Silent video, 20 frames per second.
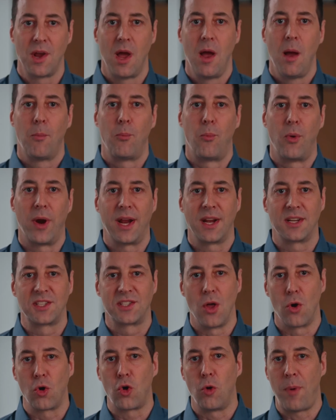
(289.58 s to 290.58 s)
bring its
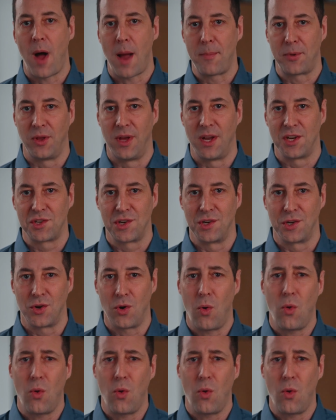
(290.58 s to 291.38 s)
local population to